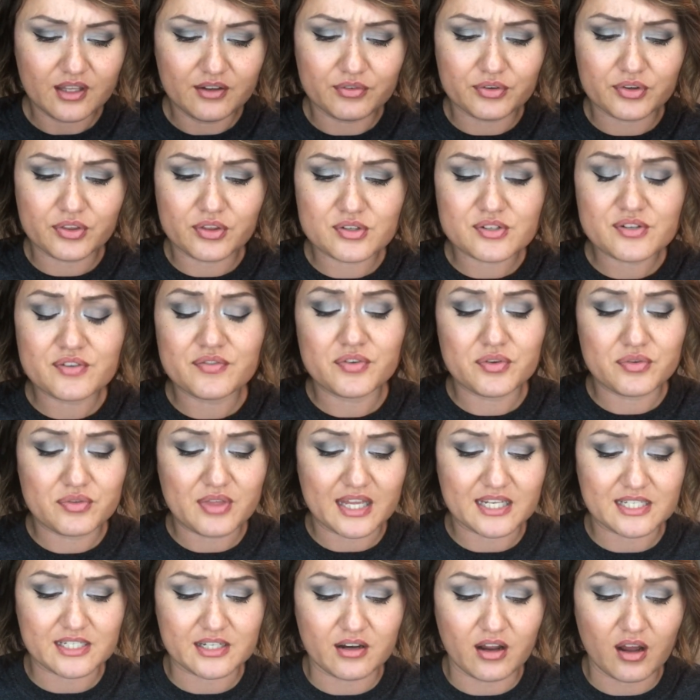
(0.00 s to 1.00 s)
For those of you
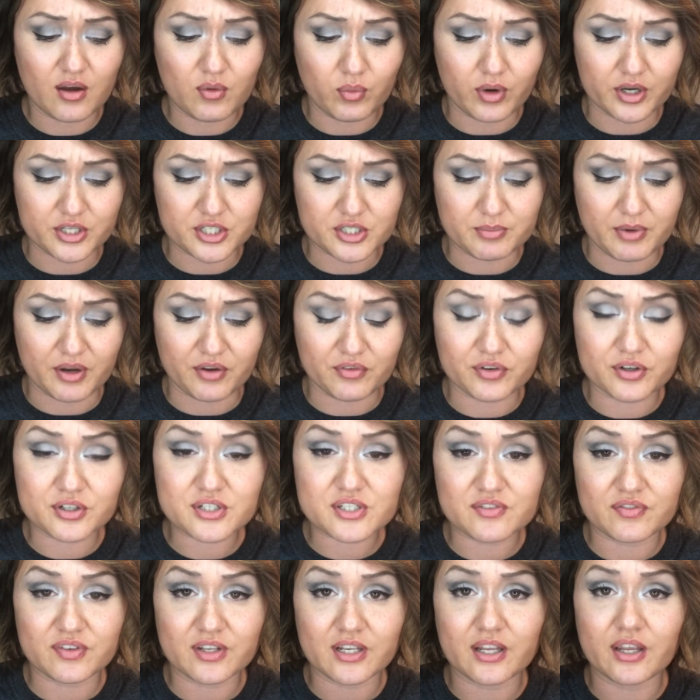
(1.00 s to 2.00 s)
that did not watch my
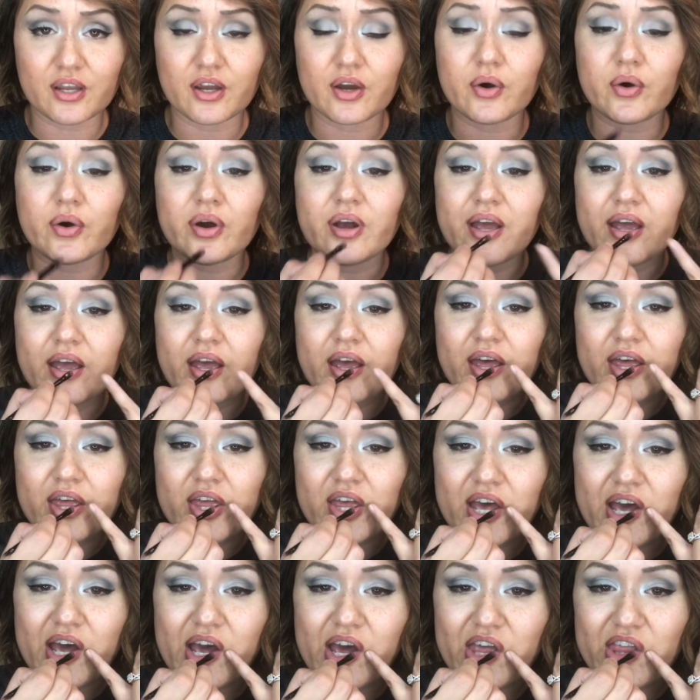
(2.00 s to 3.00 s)
first video,
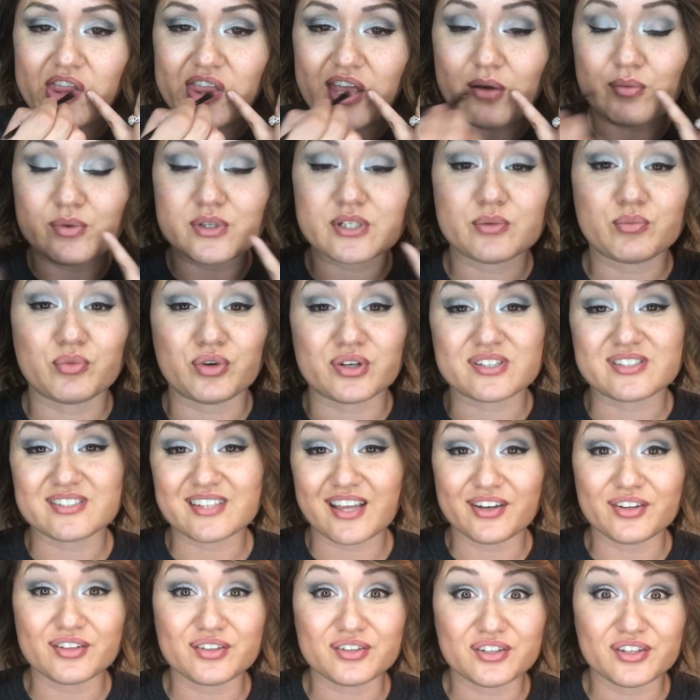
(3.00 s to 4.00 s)
that was a more
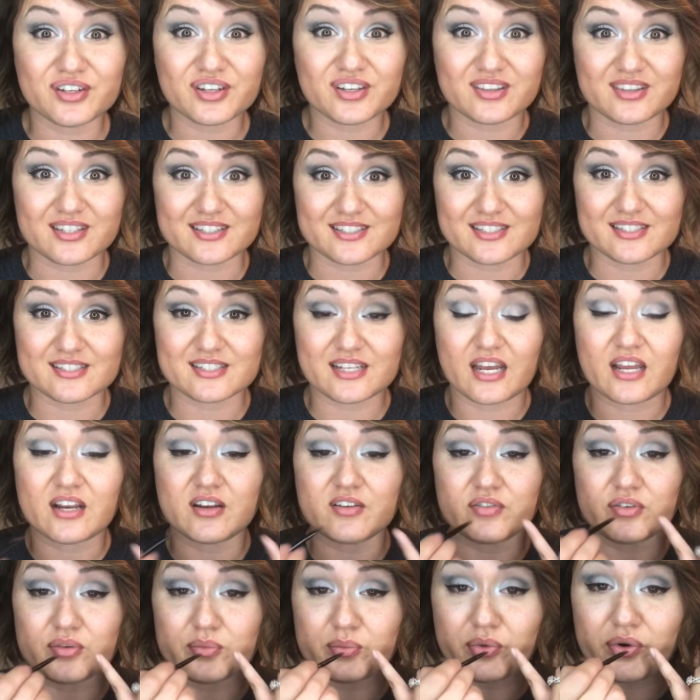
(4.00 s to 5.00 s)
subtle look. This is kind
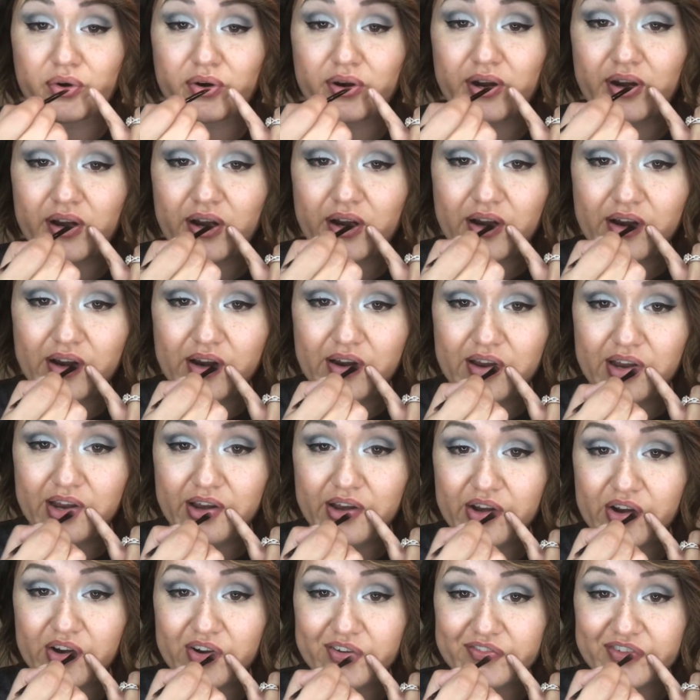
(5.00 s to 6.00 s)
of a more
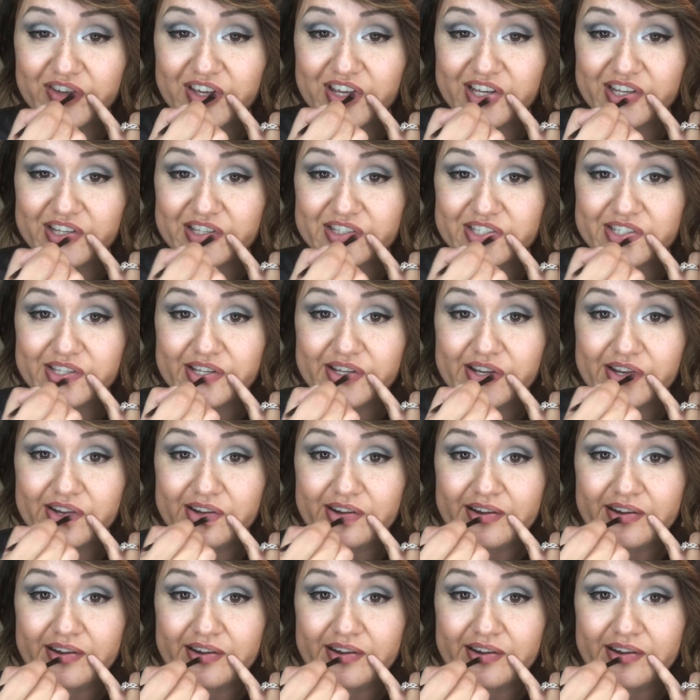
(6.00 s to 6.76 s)
in your face.